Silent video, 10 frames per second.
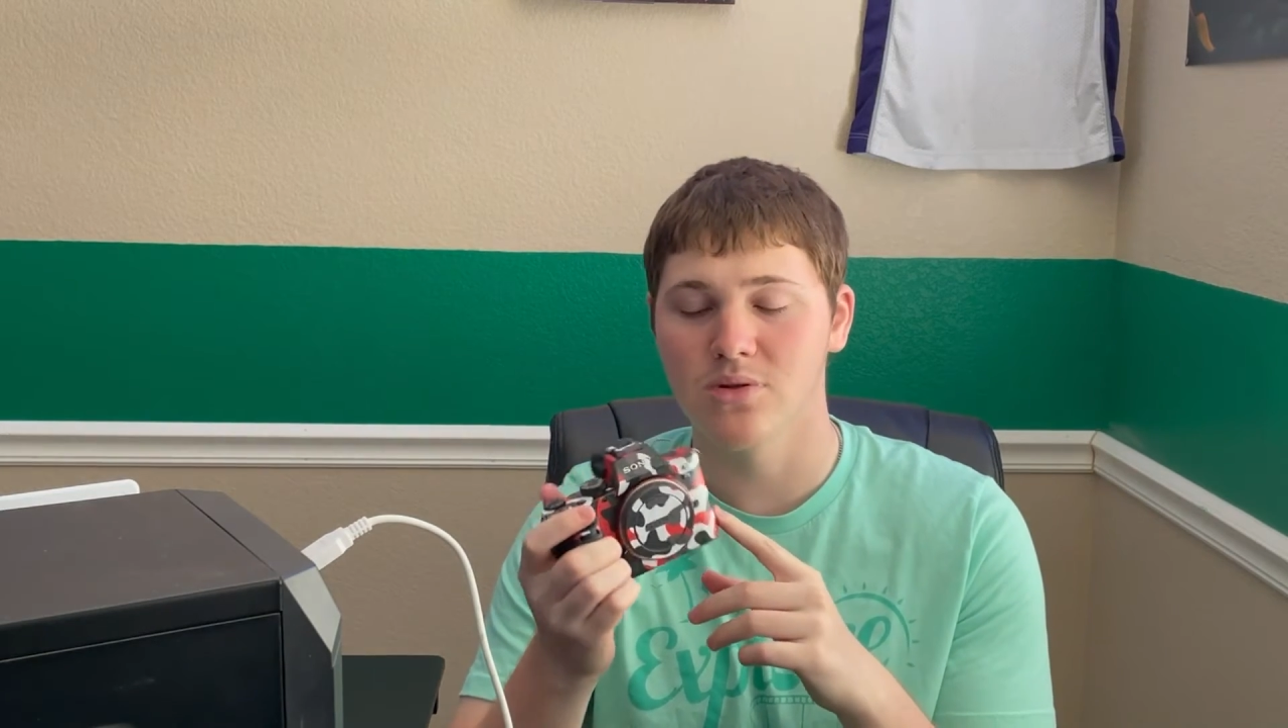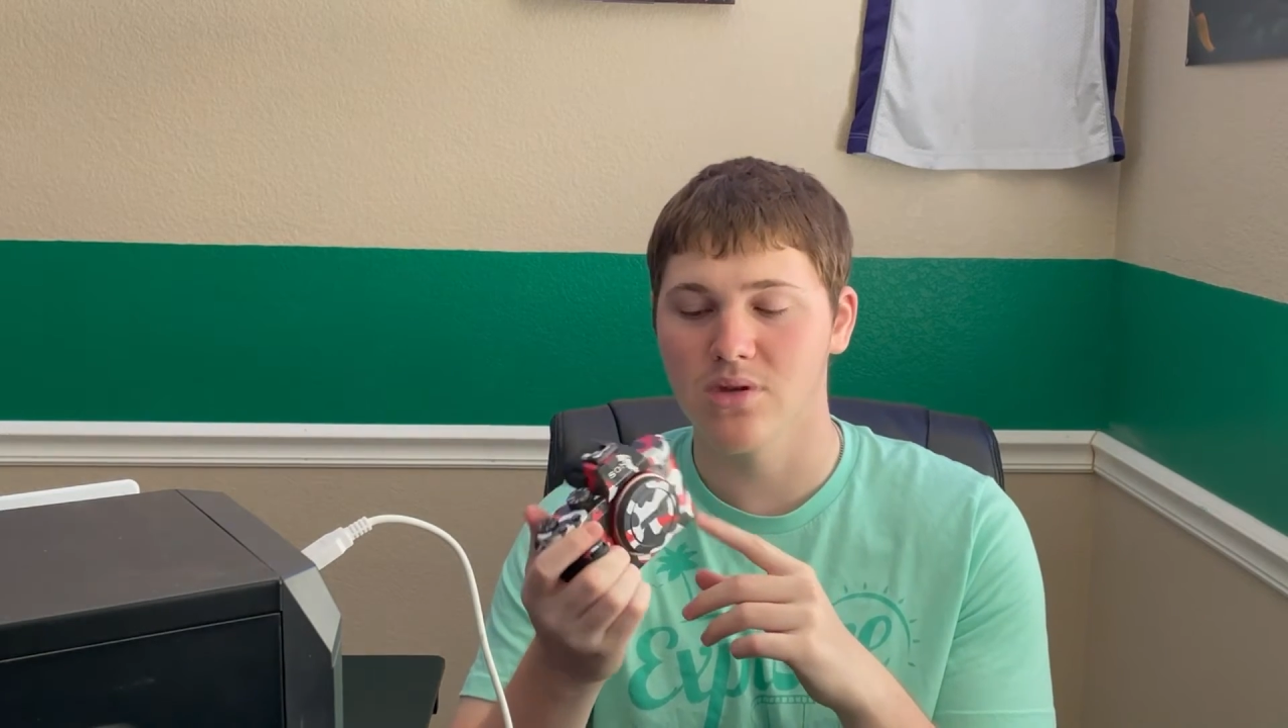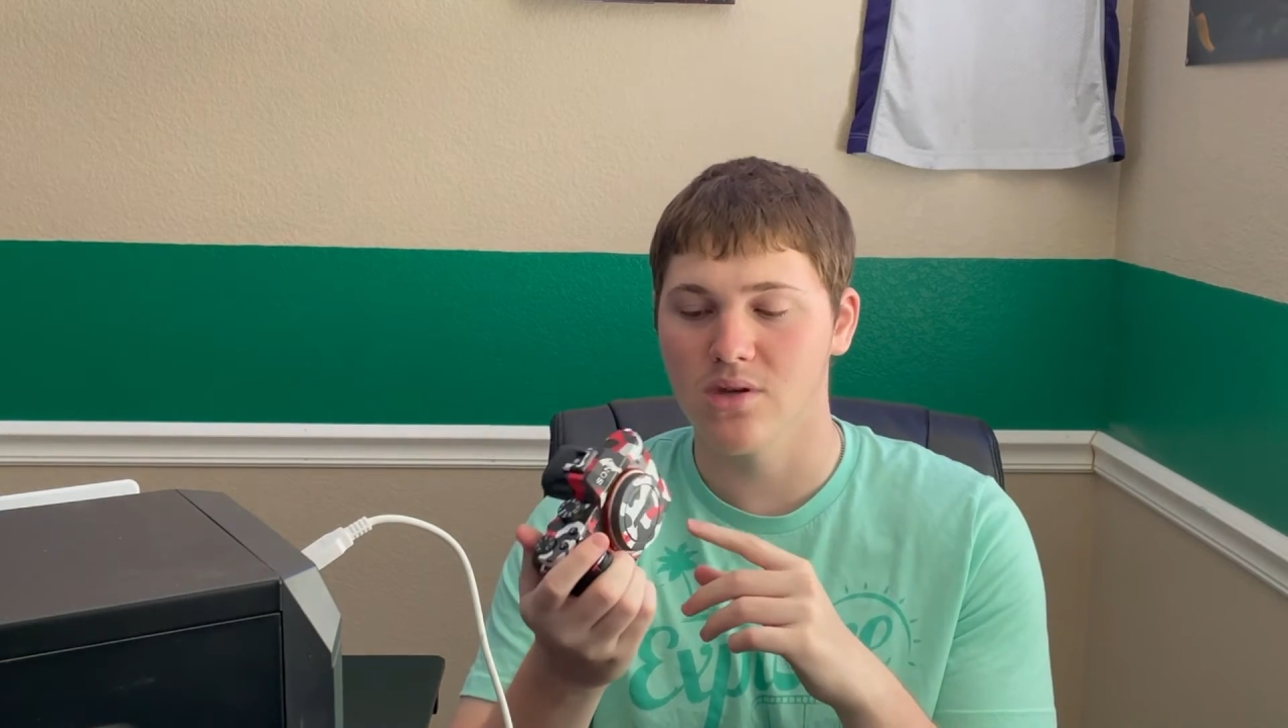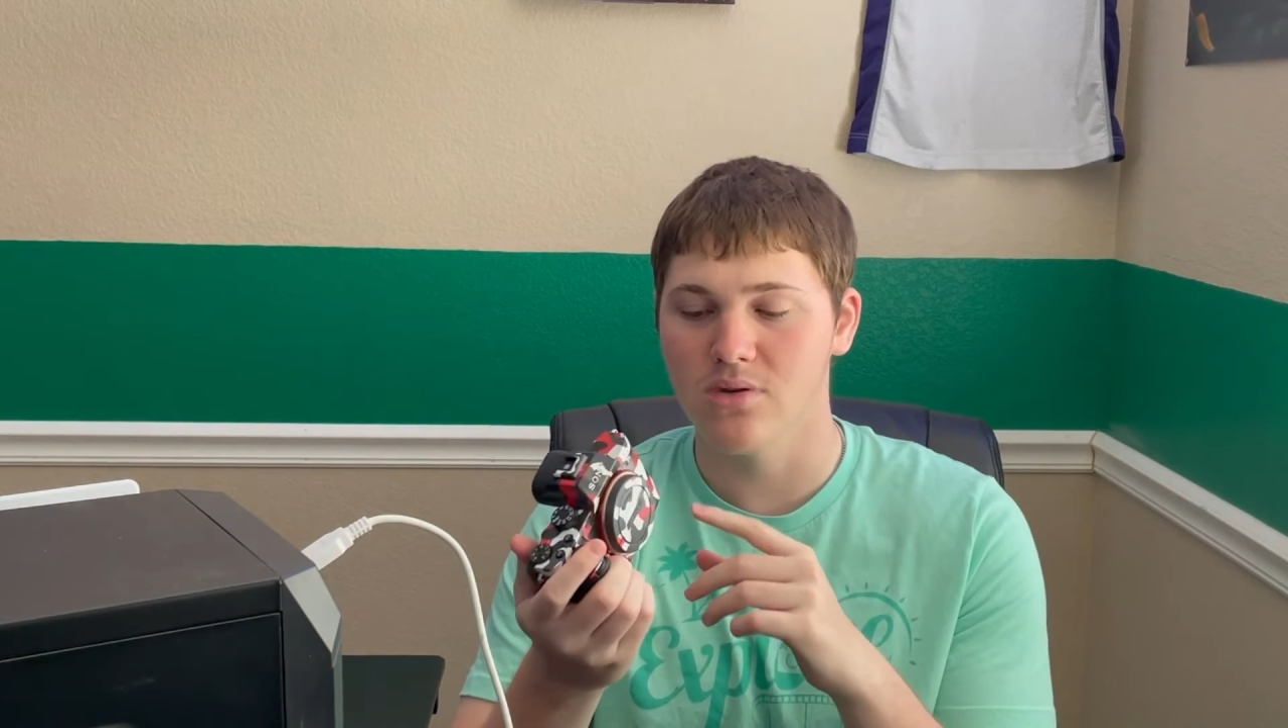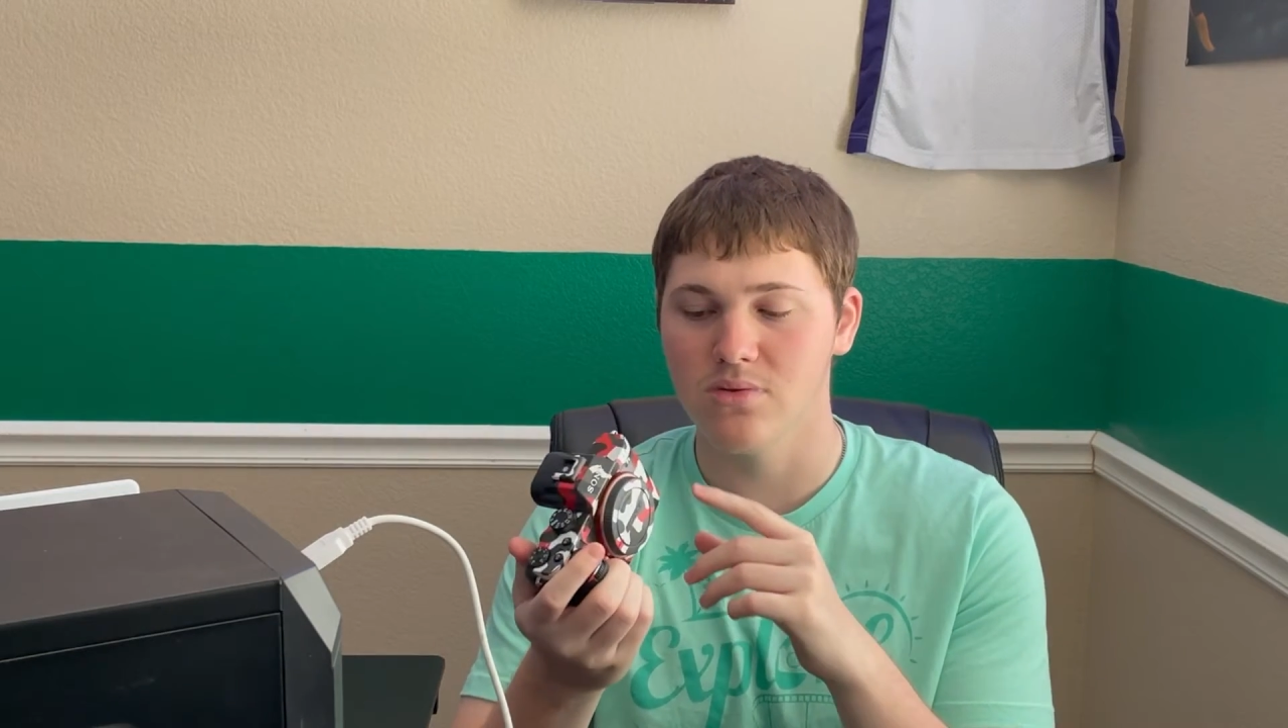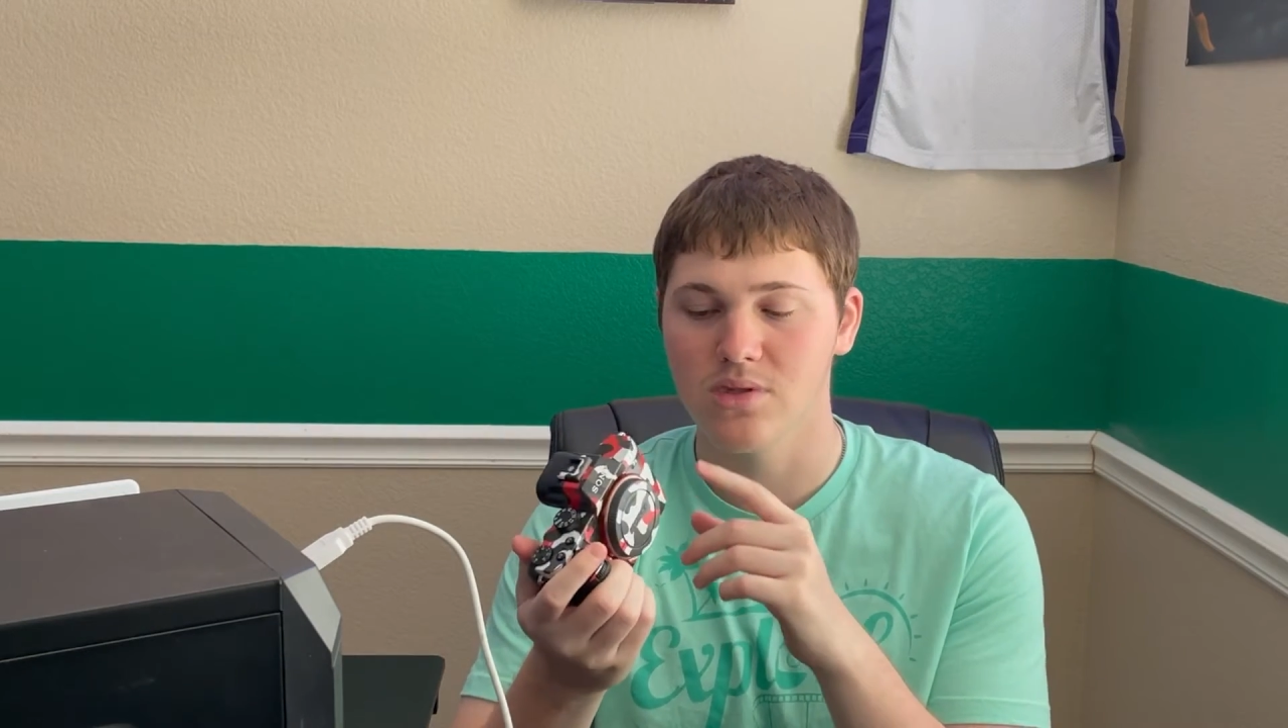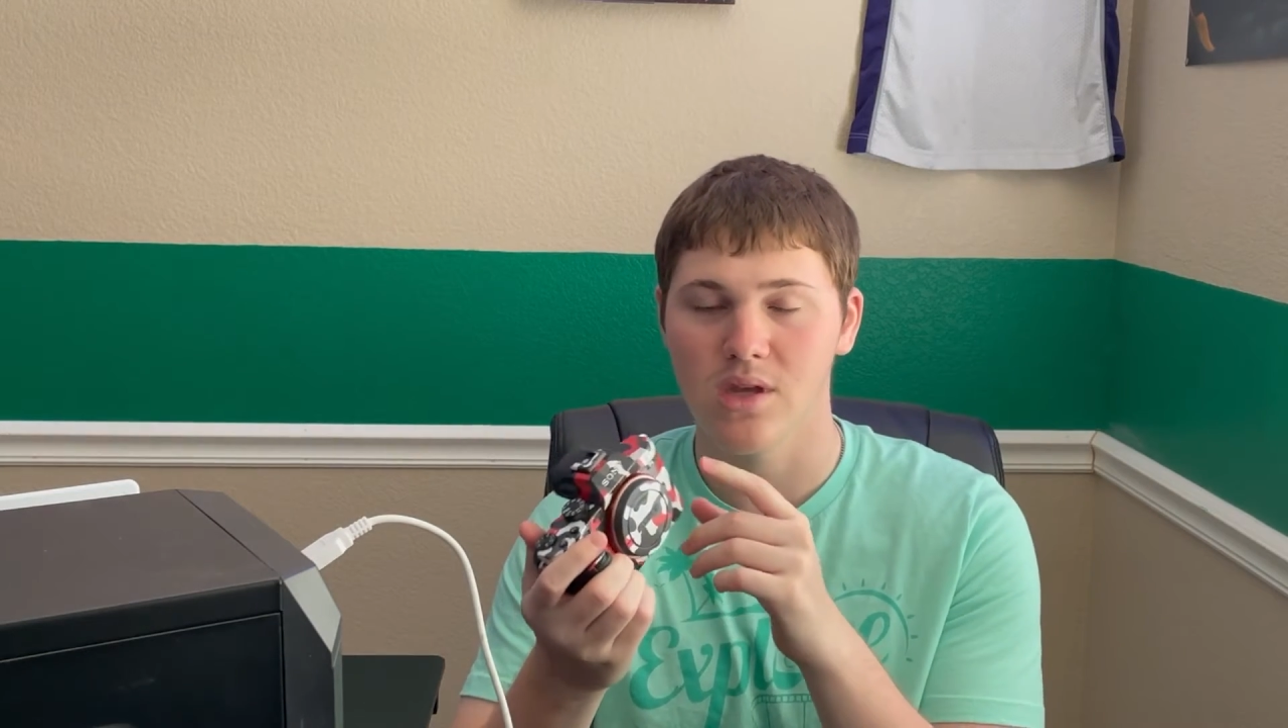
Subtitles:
So I used